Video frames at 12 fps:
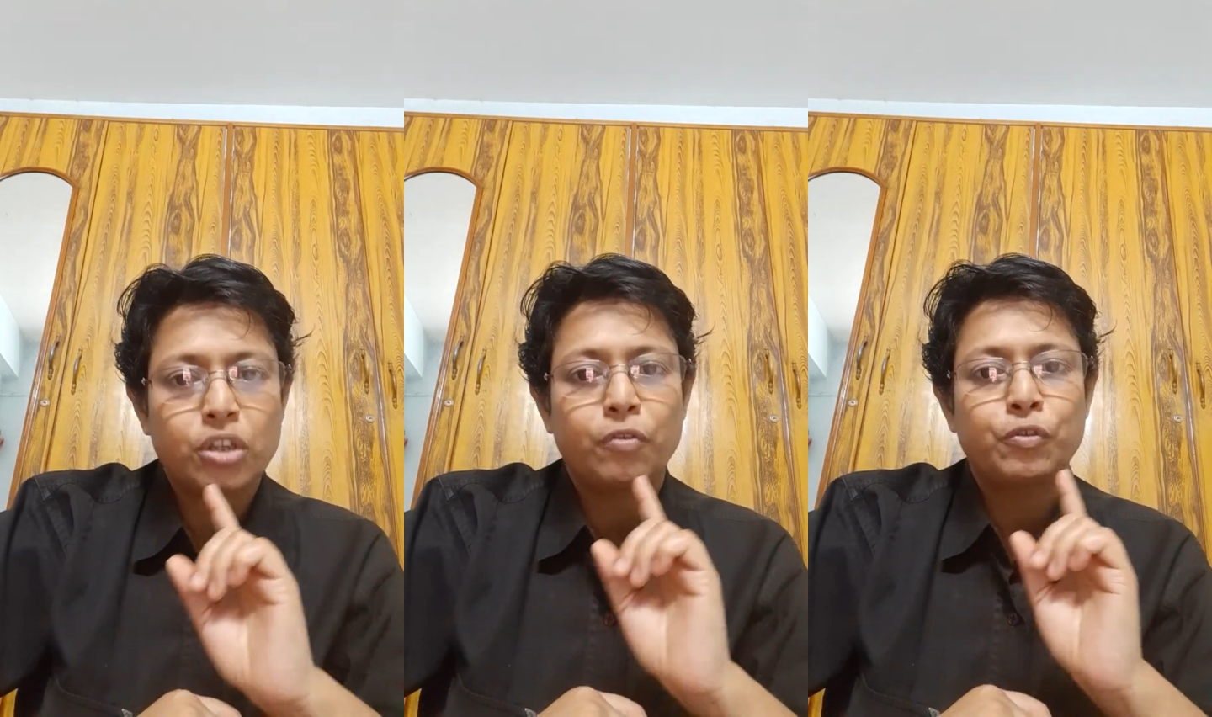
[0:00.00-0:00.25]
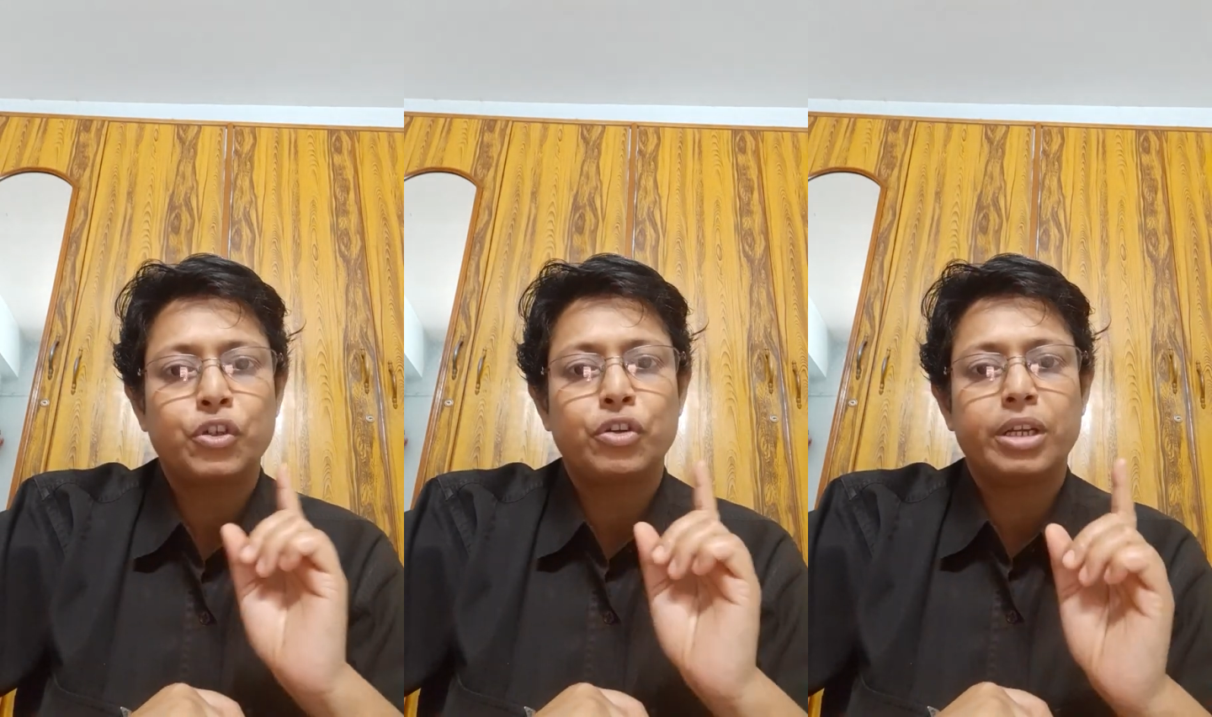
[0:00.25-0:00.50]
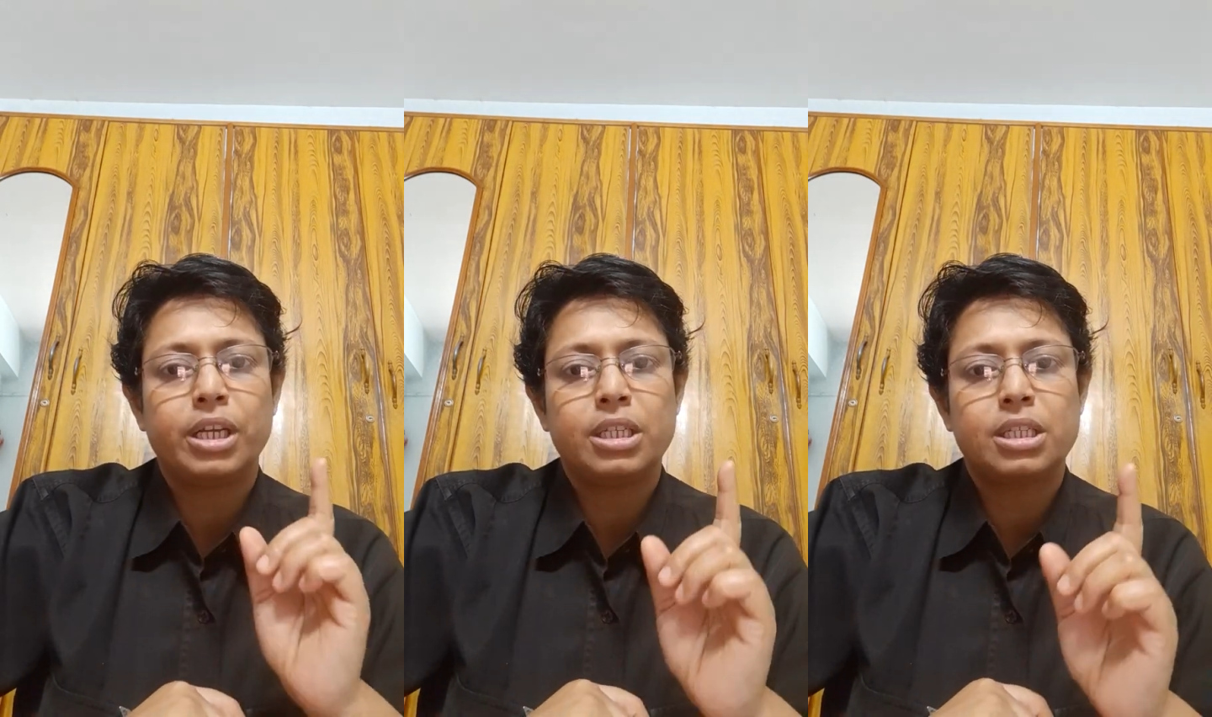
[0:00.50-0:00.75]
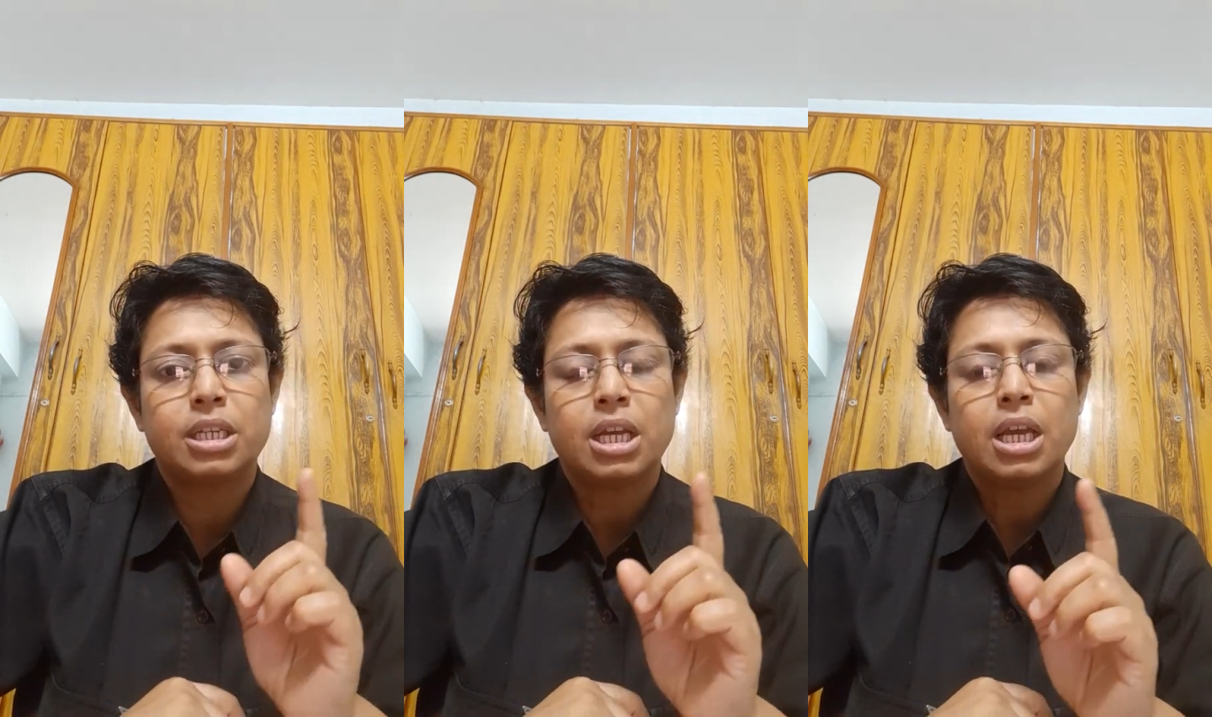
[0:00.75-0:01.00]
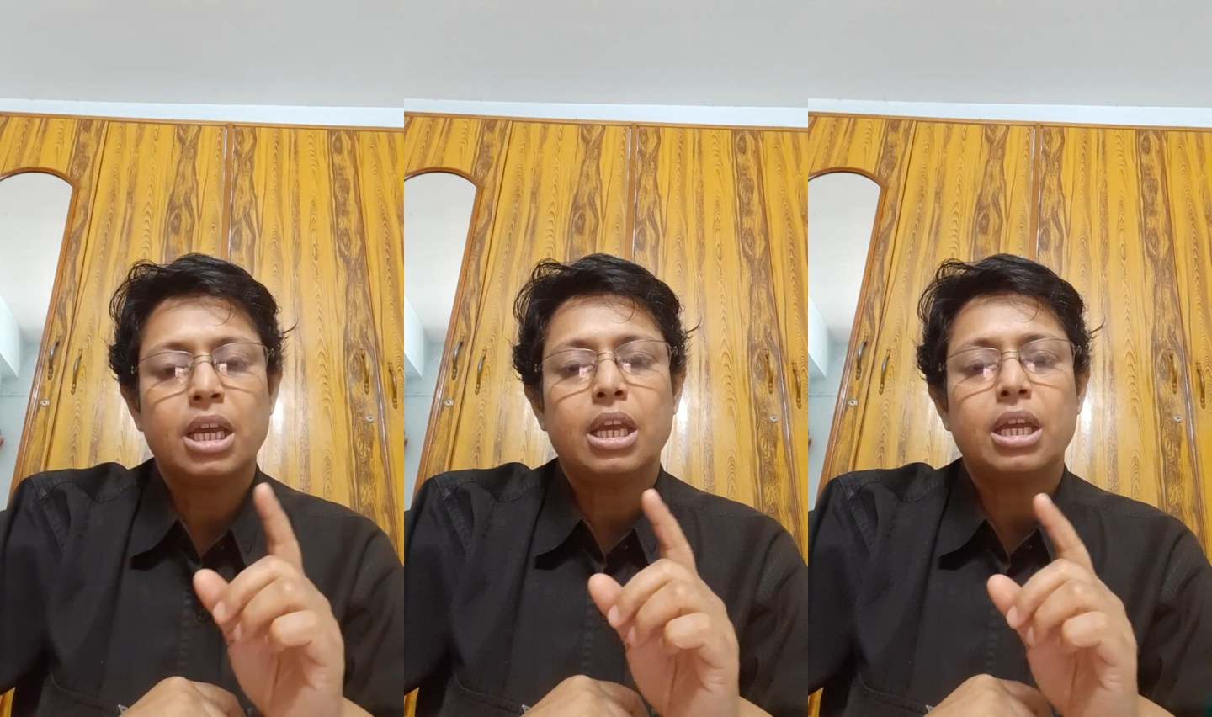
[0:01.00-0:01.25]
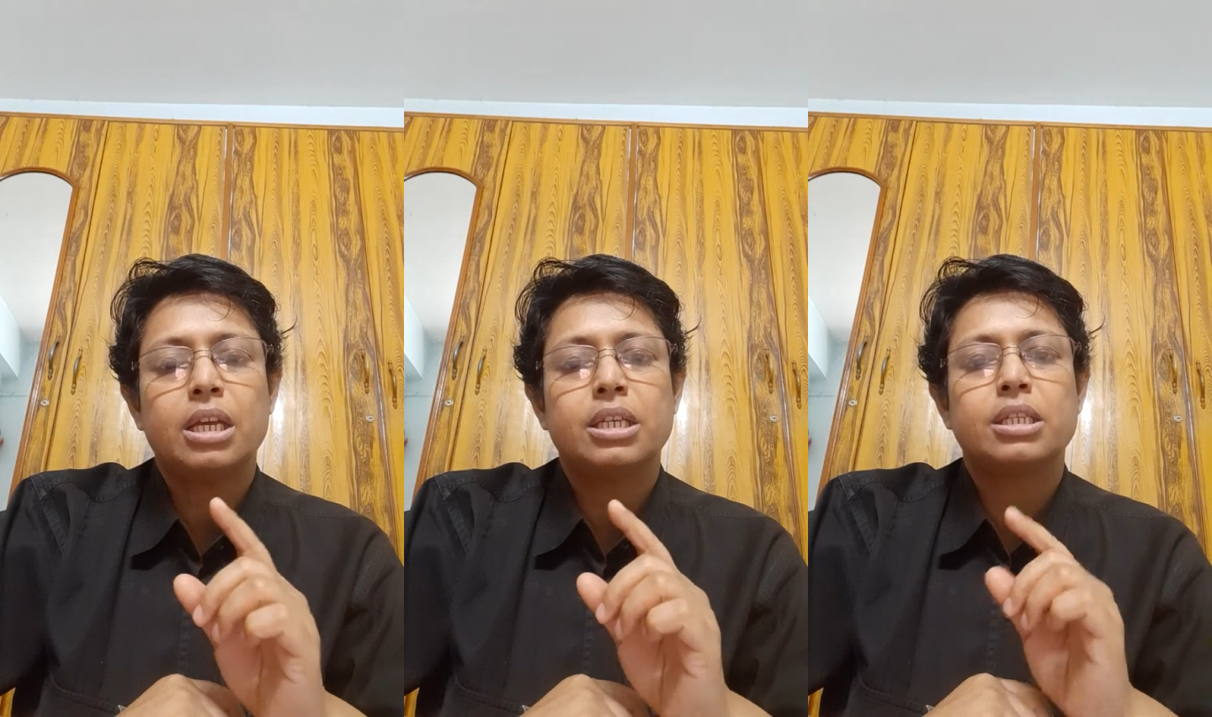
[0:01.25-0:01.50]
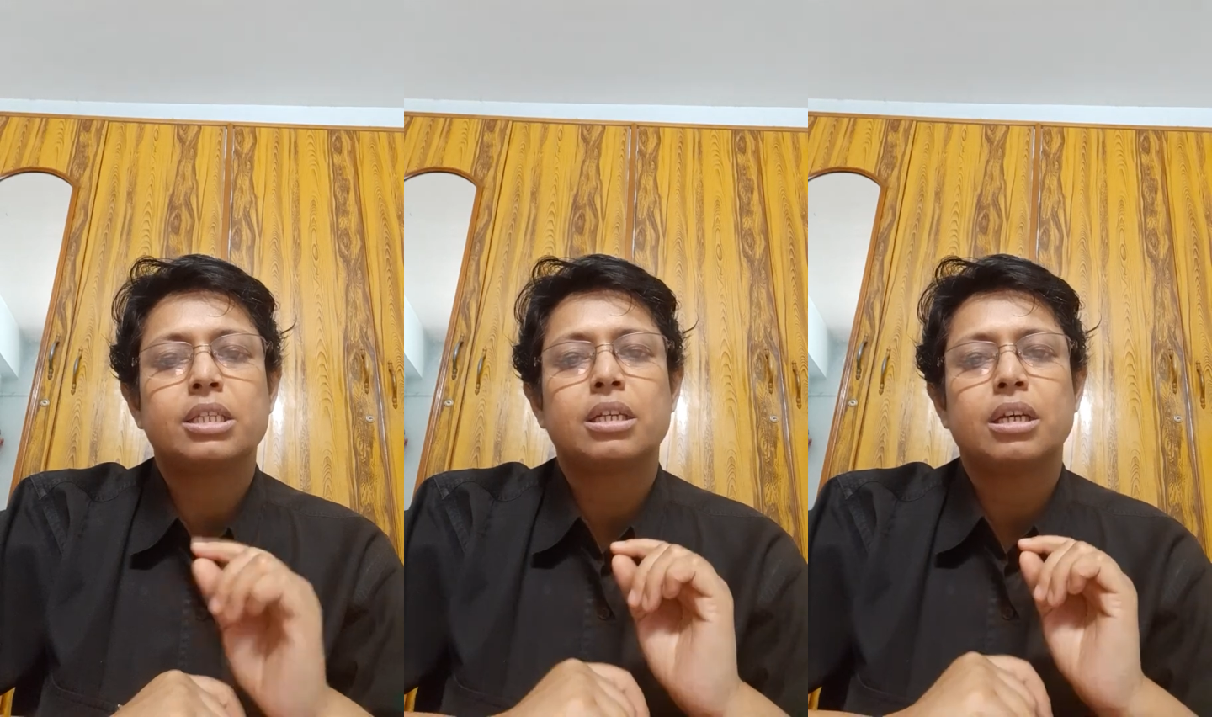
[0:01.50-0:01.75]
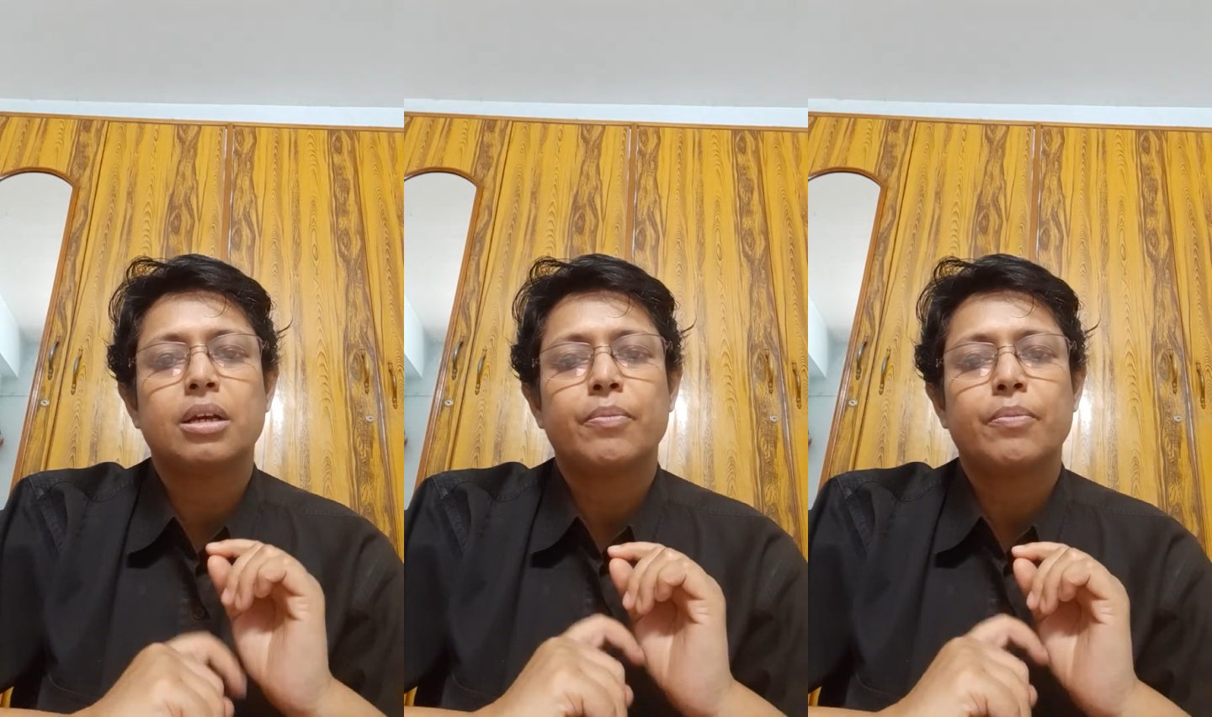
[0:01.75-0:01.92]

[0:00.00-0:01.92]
of trees is